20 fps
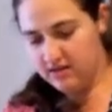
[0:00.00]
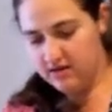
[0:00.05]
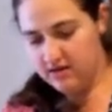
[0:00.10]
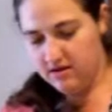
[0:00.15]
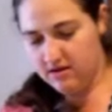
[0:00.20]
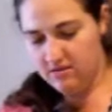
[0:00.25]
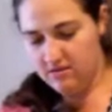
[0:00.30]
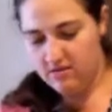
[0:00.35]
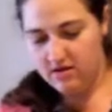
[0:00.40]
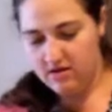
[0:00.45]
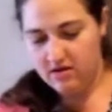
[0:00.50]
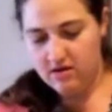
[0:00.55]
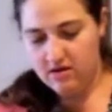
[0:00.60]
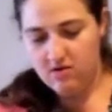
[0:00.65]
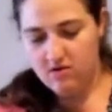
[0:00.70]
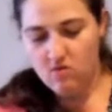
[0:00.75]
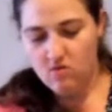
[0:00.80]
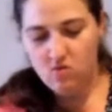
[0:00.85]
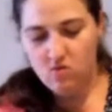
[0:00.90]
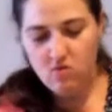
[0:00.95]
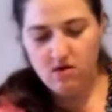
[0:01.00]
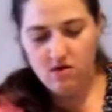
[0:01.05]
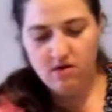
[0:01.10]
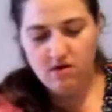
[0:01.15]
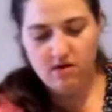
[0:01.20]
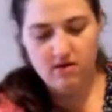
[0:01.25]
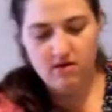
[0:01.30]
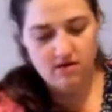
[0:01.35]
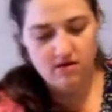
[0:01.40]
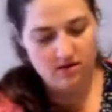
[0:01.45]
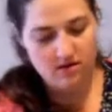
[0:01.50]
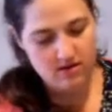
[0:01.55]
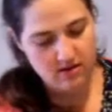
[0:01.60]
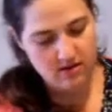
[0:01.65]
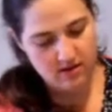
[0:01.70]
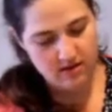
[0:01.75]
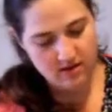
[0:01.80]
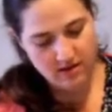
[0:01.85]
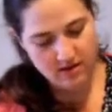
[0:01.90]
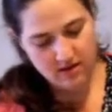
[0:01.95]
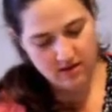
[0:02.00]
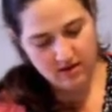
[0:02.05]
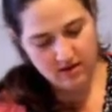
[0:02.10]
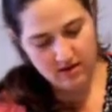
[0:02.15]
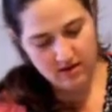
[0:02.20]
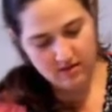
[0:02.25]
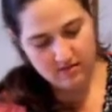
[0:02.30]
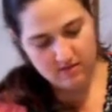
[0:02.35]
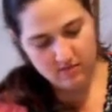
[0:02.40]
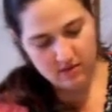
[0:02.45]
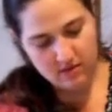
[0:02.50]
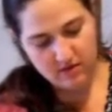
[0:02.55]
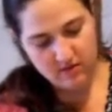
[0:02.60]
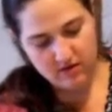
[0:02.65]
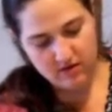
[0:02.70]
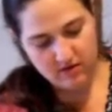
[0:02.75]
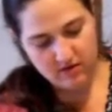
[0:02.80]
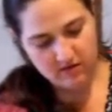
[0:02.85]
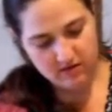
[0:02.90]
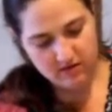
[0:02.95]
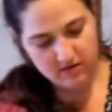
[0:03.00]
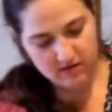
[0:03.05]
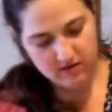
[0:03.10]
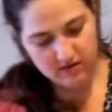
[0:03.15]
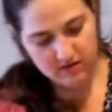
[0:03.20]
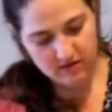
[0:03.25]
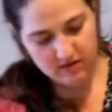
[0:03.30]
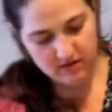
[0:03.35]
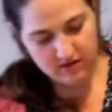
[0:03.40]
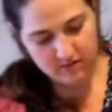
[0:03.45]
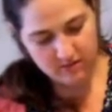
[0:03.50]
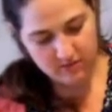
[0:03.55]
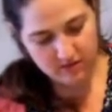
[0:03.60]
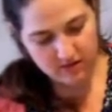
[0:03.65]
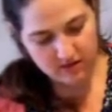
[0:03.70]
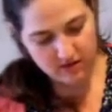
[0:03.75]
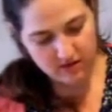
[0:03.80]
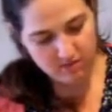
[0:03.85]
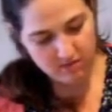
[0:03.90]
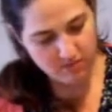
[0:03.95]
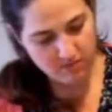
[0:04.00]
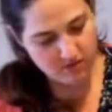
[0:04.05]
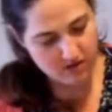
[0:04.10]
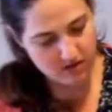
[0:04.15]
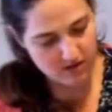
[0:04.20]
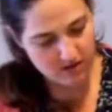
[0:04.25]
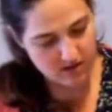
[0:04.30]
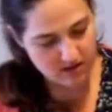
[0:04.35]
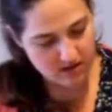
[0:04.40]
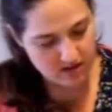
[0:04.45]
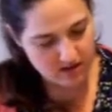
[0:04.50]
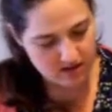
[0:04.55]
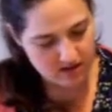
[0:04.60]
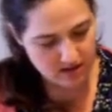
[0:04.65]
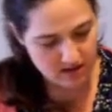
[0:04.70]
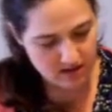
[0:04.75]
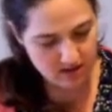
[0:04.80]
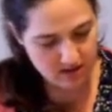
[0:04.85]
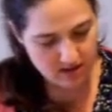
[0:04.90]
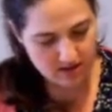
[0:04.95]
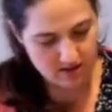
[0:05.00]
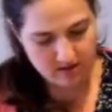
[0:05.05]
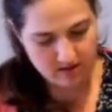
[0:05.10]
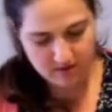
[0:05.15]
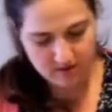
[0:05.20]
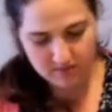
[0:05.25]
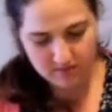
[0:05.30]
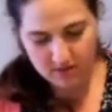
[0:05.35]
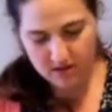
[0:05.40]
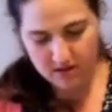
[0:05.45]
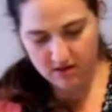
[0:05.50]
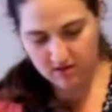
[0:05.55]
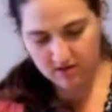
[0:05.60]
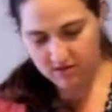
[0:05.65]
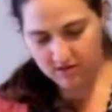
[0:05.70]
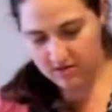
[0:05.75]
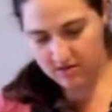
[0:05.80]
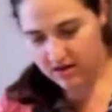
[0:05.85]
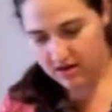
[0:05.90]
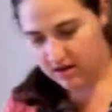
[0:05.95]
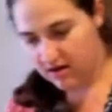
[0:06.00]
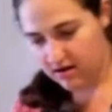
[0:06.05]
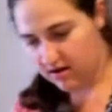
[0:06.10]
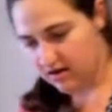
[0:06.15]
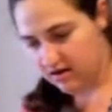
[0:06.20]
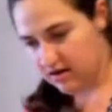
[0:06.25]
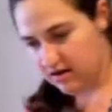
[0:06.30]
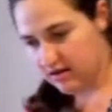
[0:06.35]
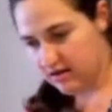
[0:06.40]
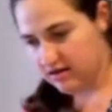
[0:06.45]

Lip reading: There we go. Should probably just dip the lid part in and get some color there.